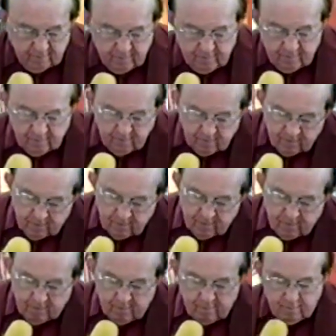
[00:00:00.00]

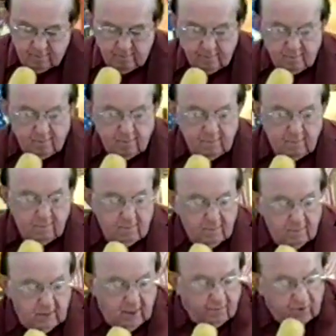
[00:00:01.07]
Nobody speaks.